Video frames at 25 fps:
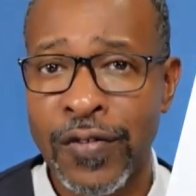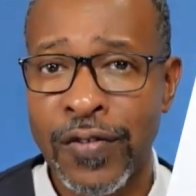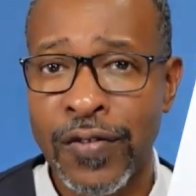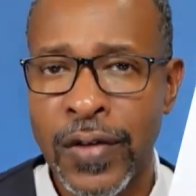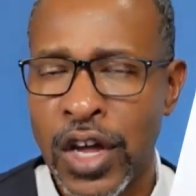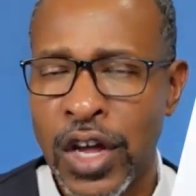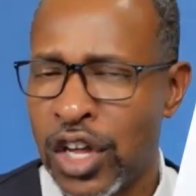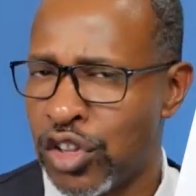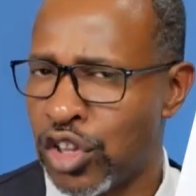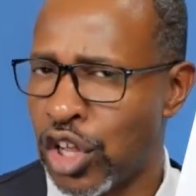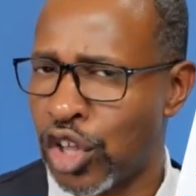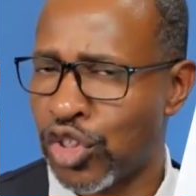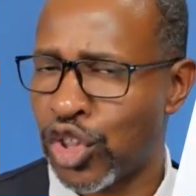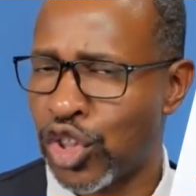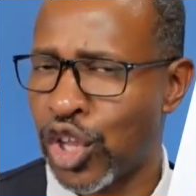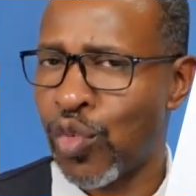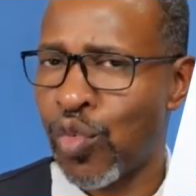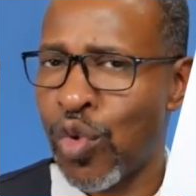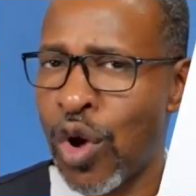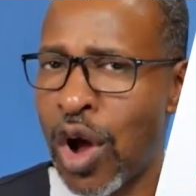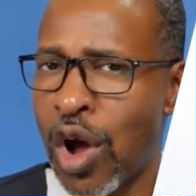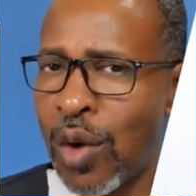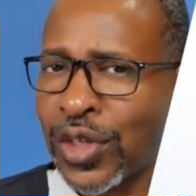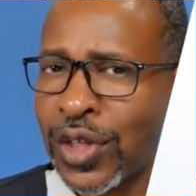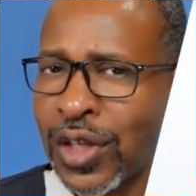Nothing wrong
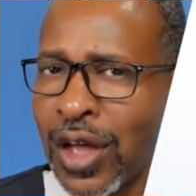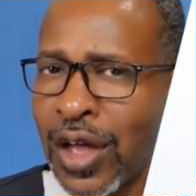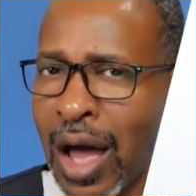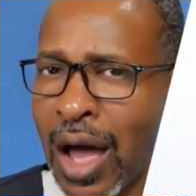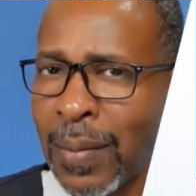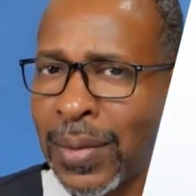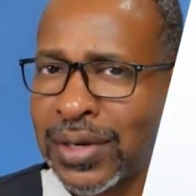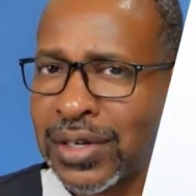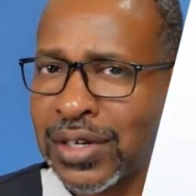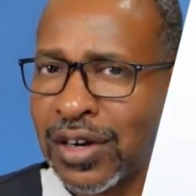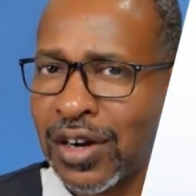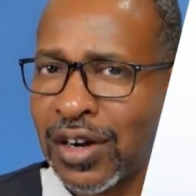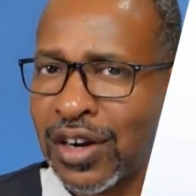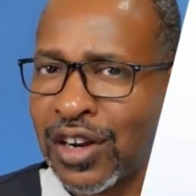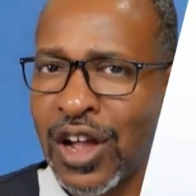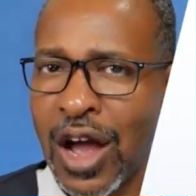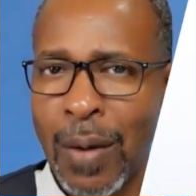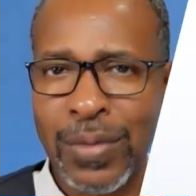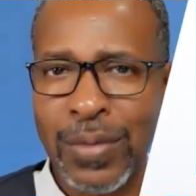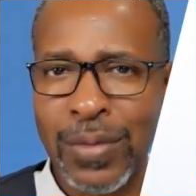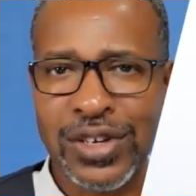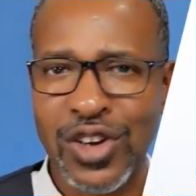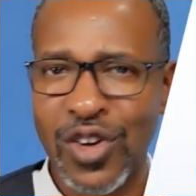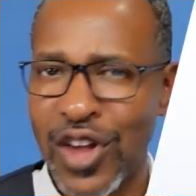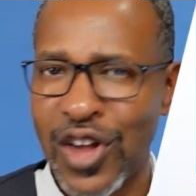with the commentary,
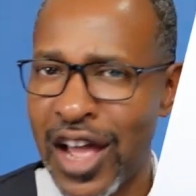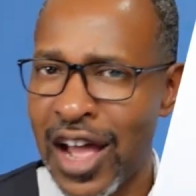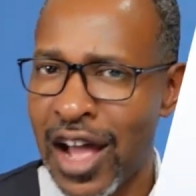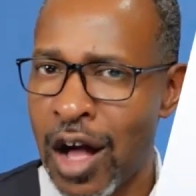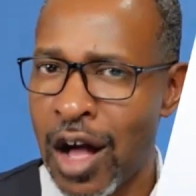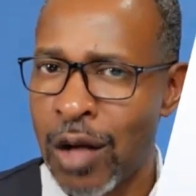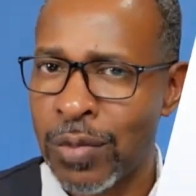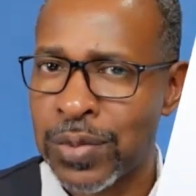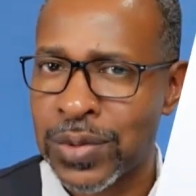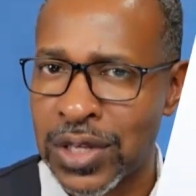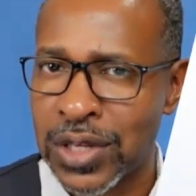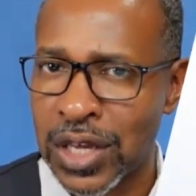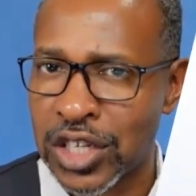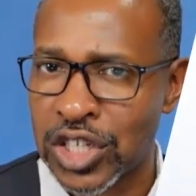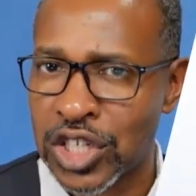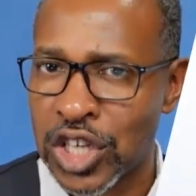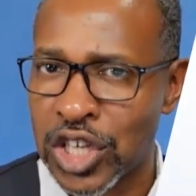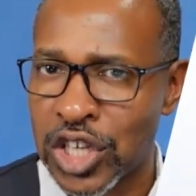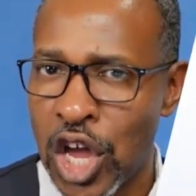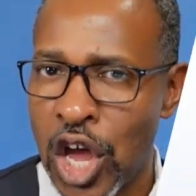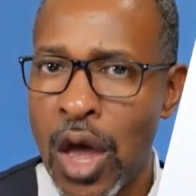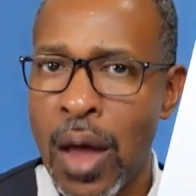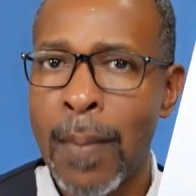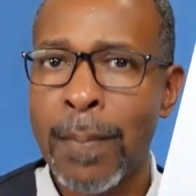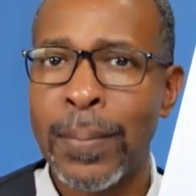commentary helps us,
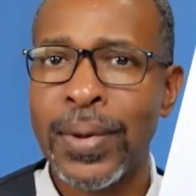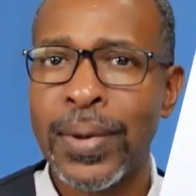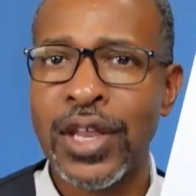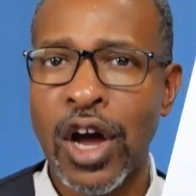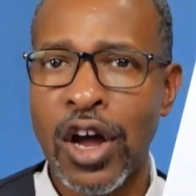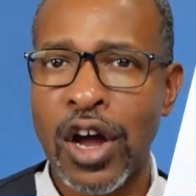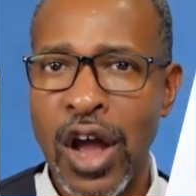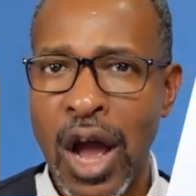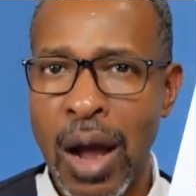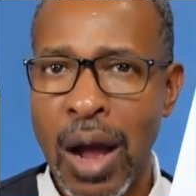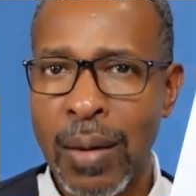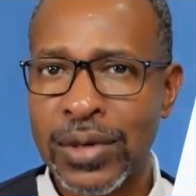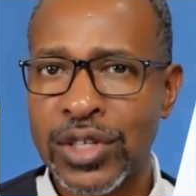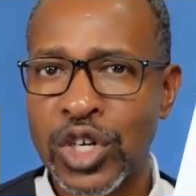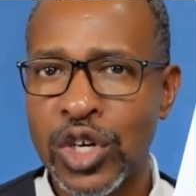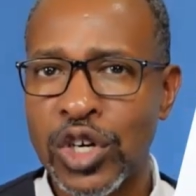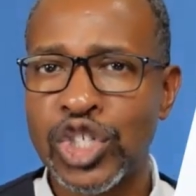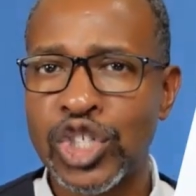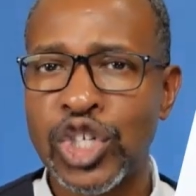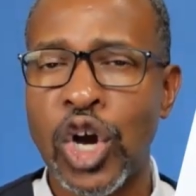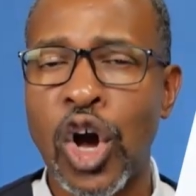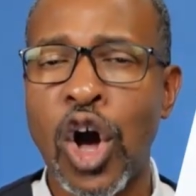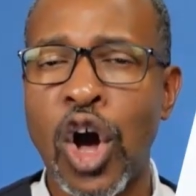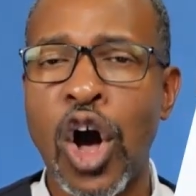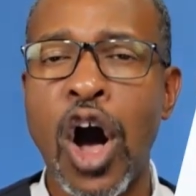but the commentary should
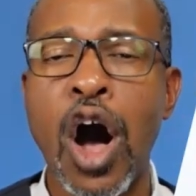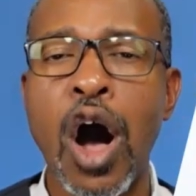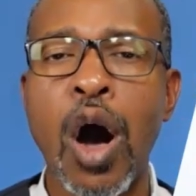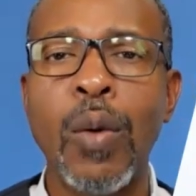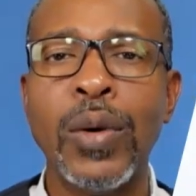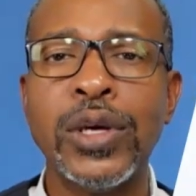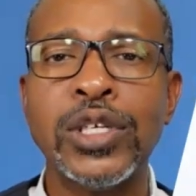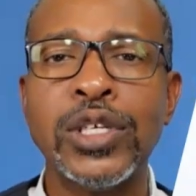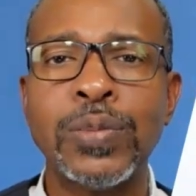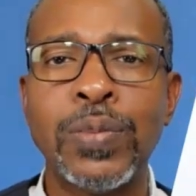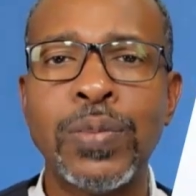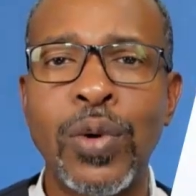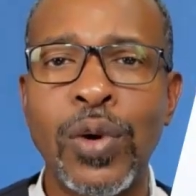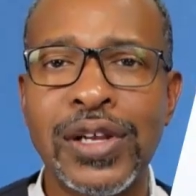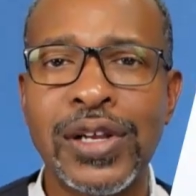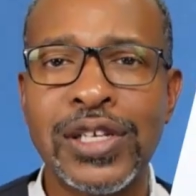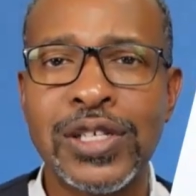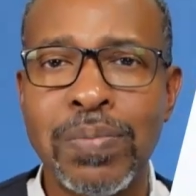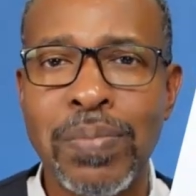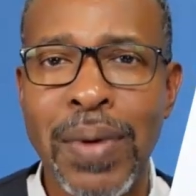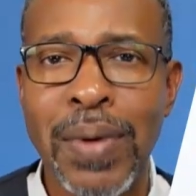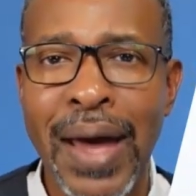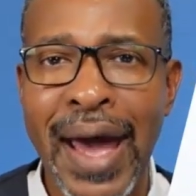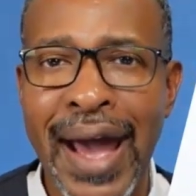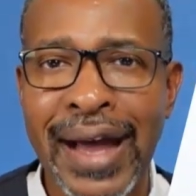always point us
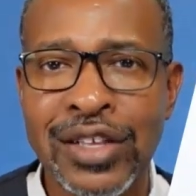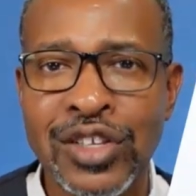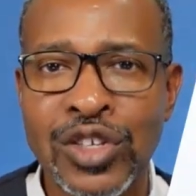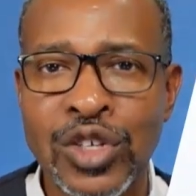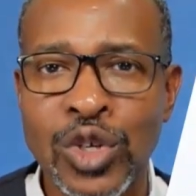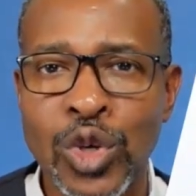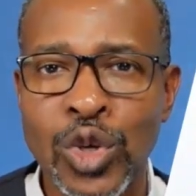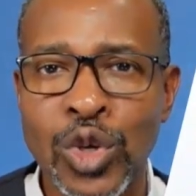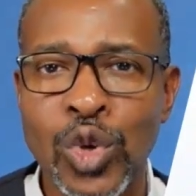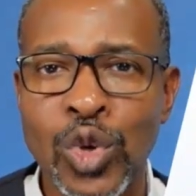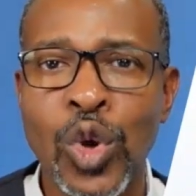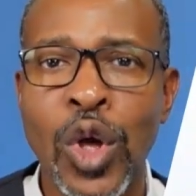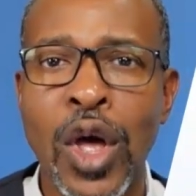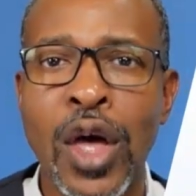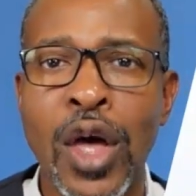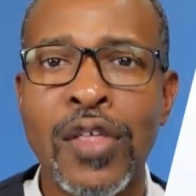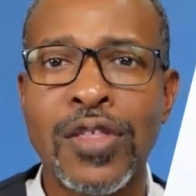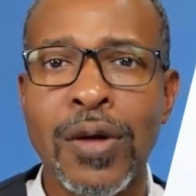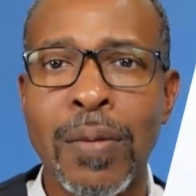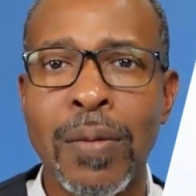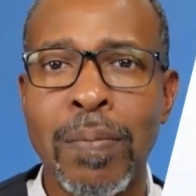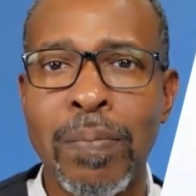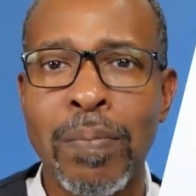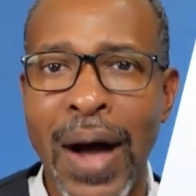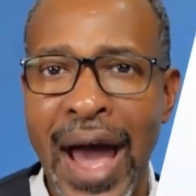back to the
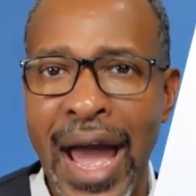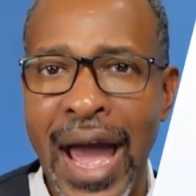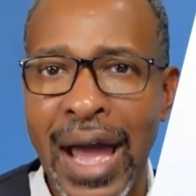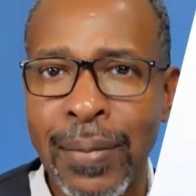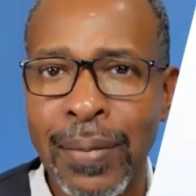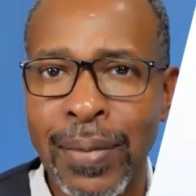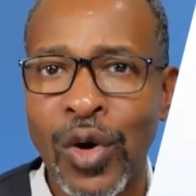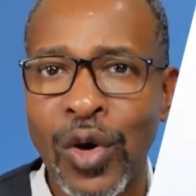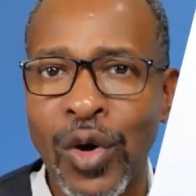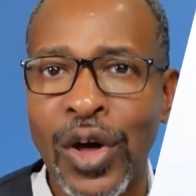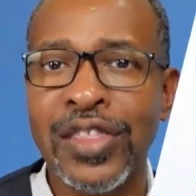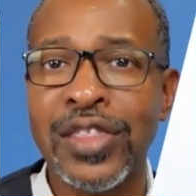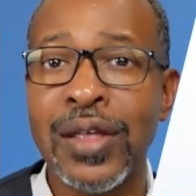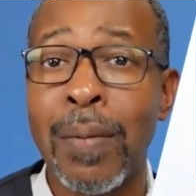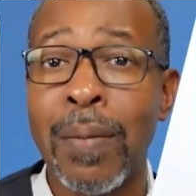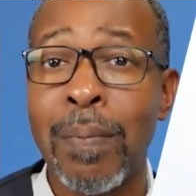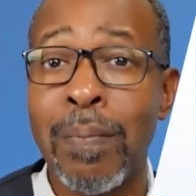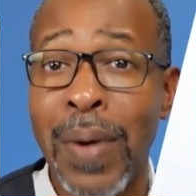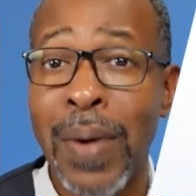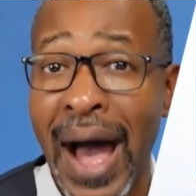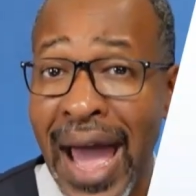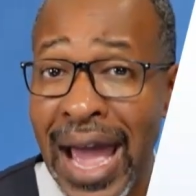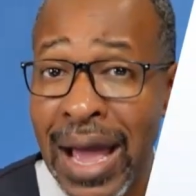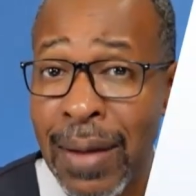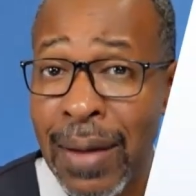Bible, and the
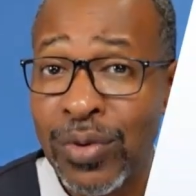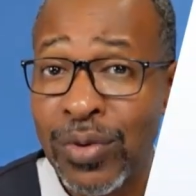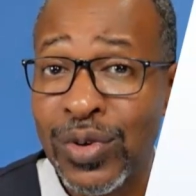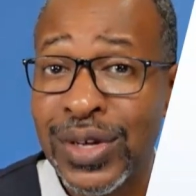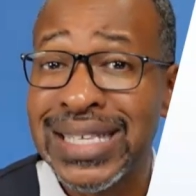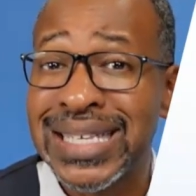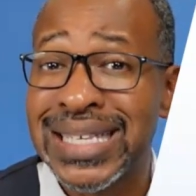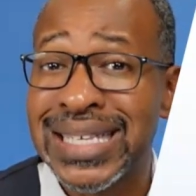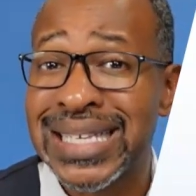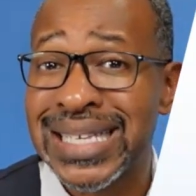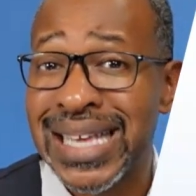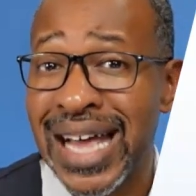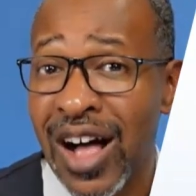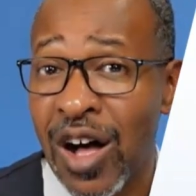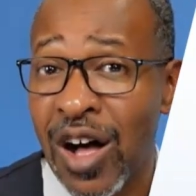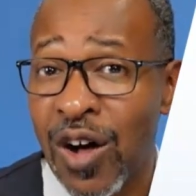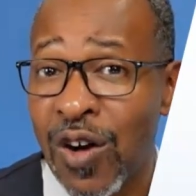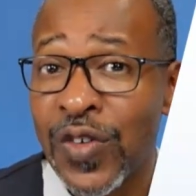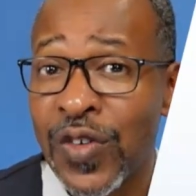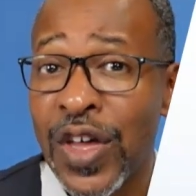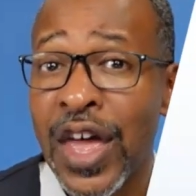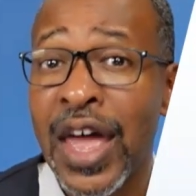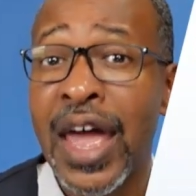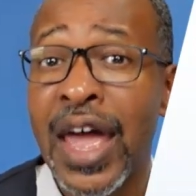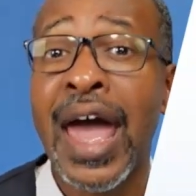Bible itself
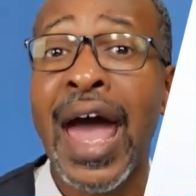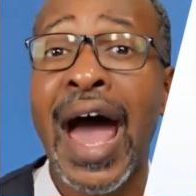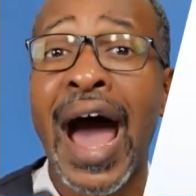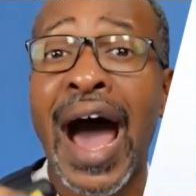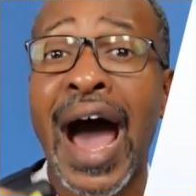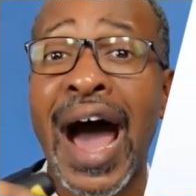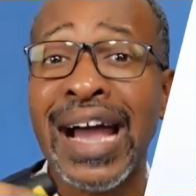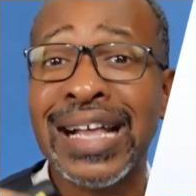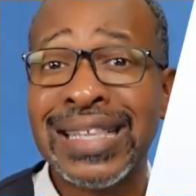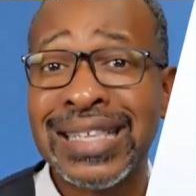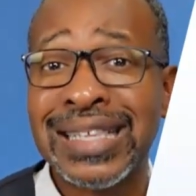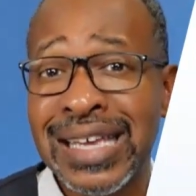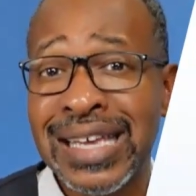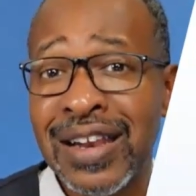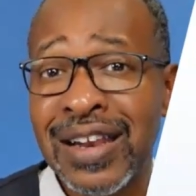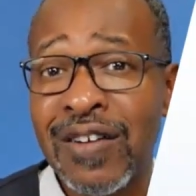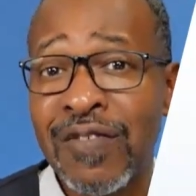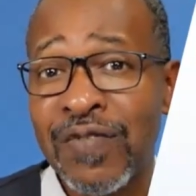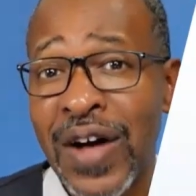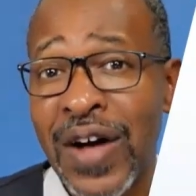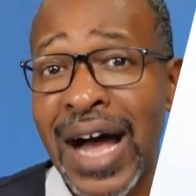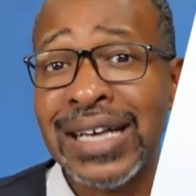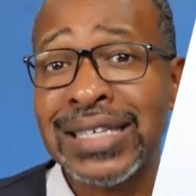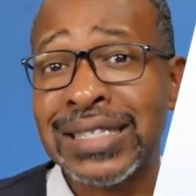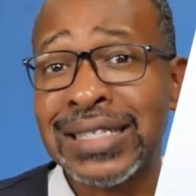
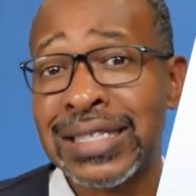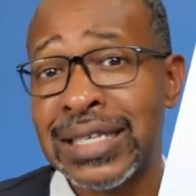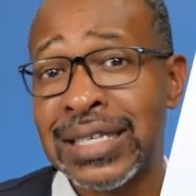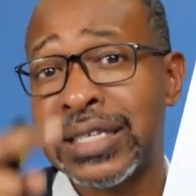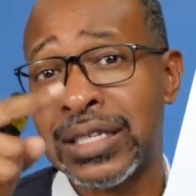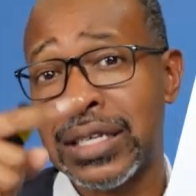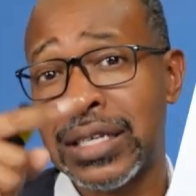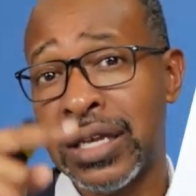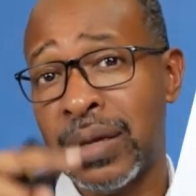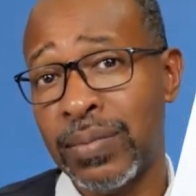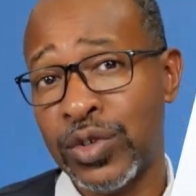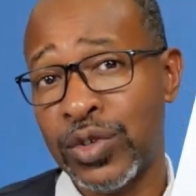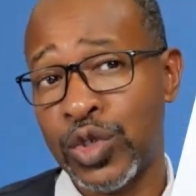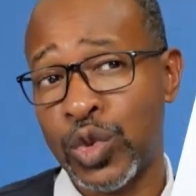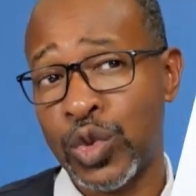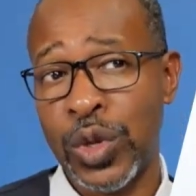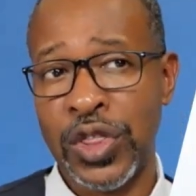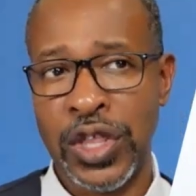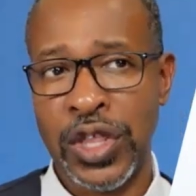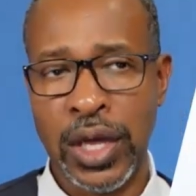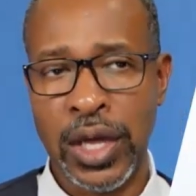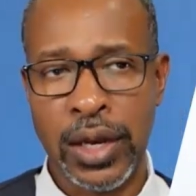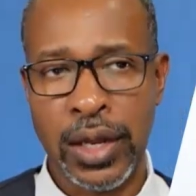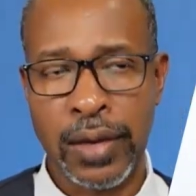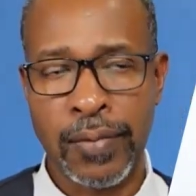identifies the symbols
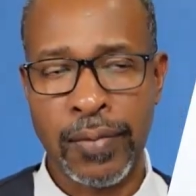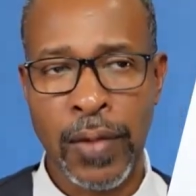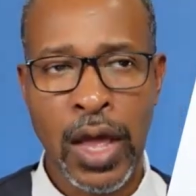within it.